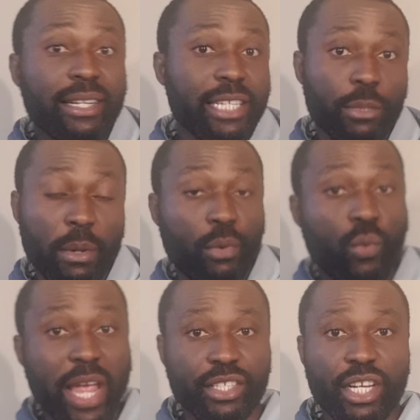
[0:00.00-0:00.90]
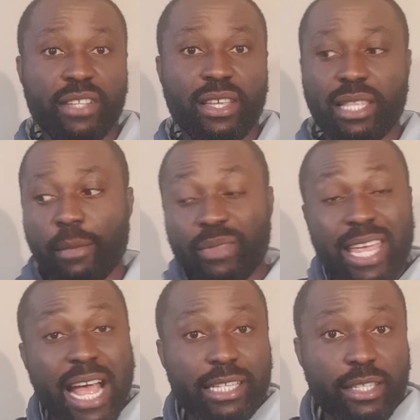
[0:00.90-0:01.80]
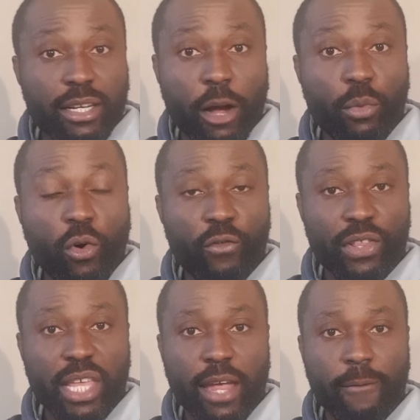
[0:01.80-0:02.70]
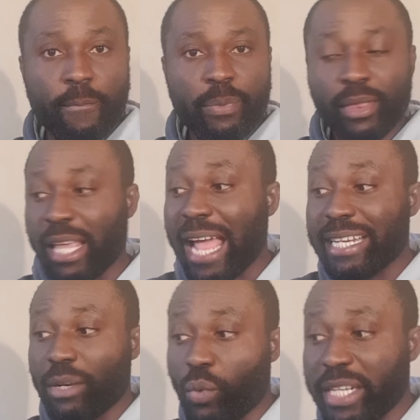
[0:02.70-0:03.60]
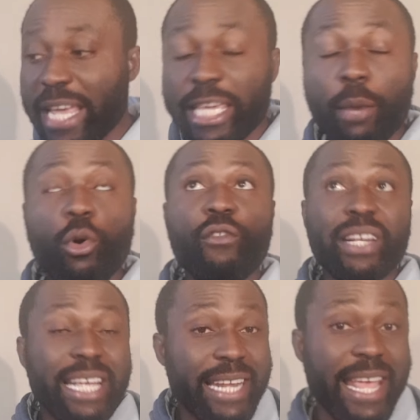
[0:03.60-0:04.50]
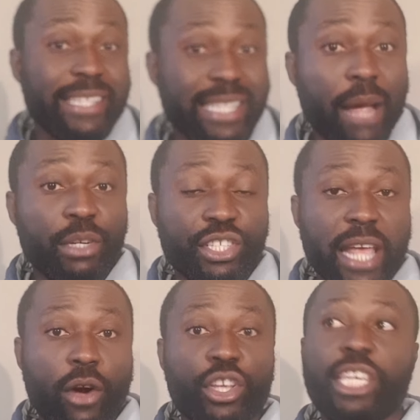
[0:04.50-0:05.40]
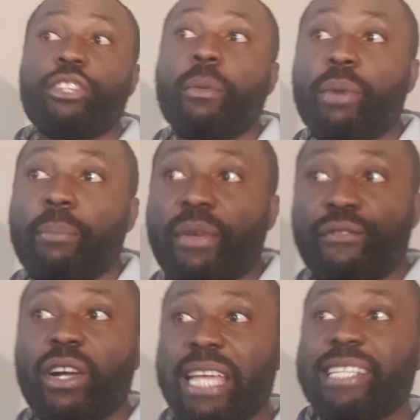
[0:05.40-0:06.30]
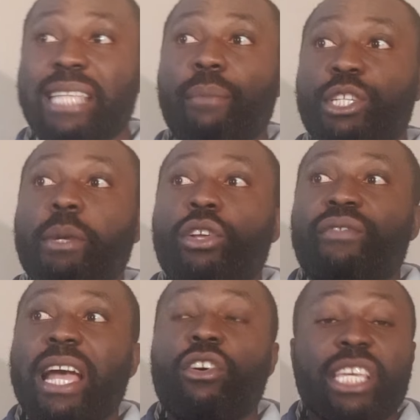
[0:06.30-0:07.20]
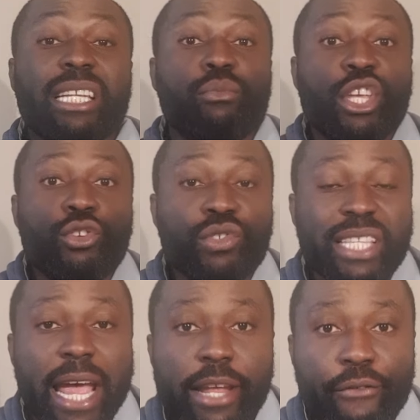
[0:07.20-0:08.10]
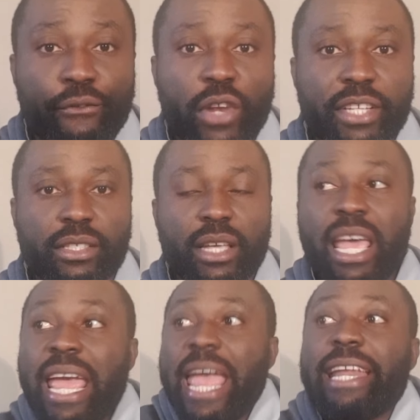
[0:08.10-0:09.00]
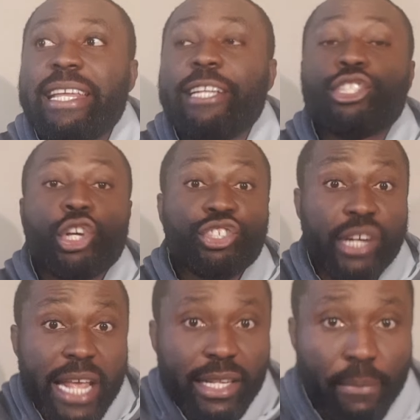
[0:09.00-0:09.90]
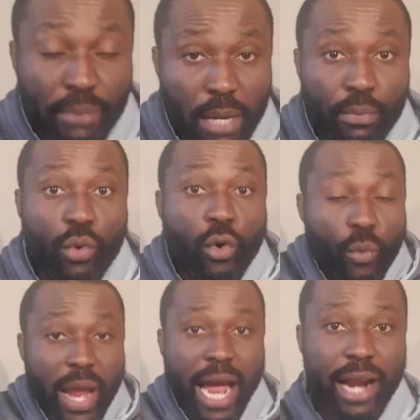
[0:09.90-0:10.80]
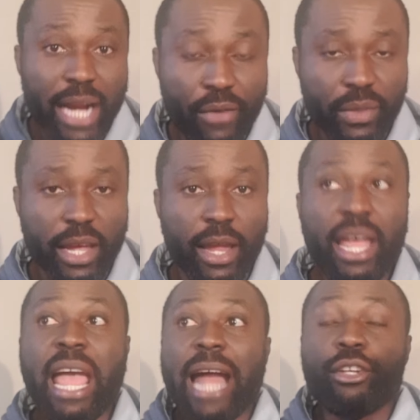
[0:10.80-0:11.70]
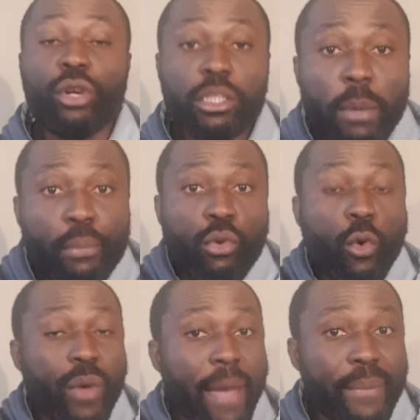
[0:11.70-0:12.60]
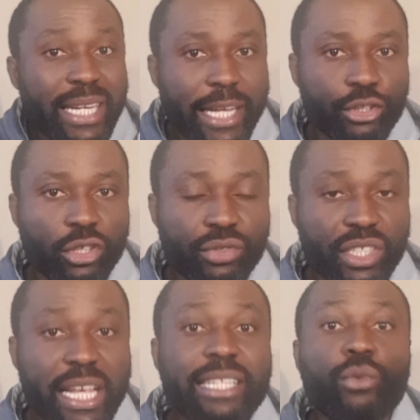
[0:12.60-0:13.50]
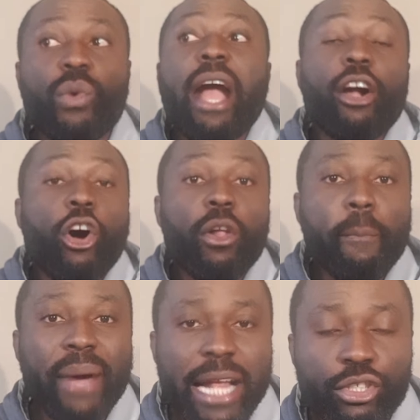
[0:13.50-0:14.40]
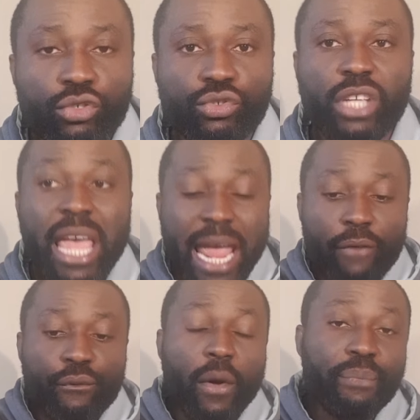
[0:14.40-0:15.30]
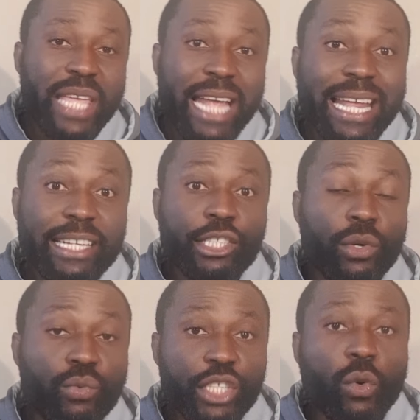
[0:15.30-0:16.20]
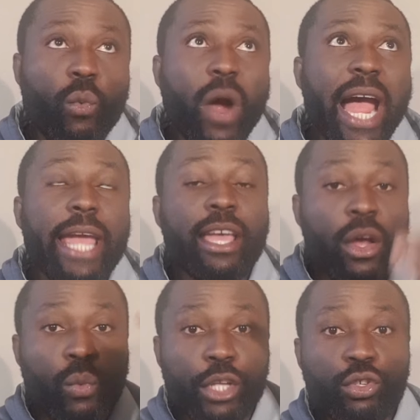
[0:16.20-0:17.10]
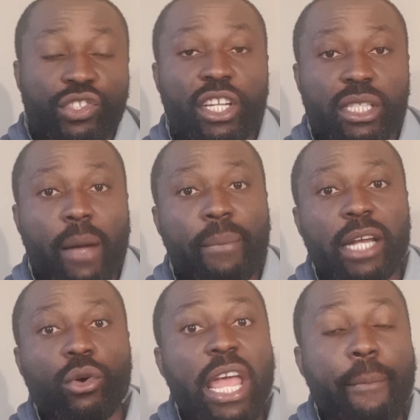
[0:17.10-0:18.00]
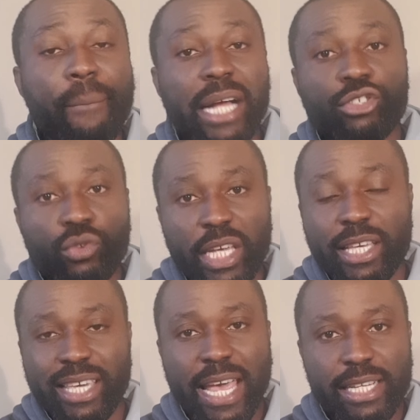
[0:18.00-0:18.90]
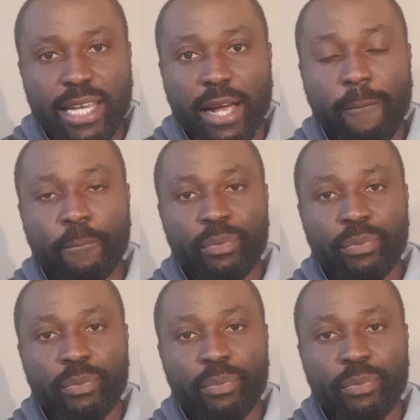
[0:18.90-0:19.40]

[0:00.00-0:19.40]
these people were chasing them, they had to come over there. And when they came over there, they established their own kingdom. But before the establishment of their own kingdom, they used their influence and indoctrinate the people who were around there. And those people who were being indoctrinated were called Bantus. And from there, that is the reason why when you see somebody, a Bantu in Kenya,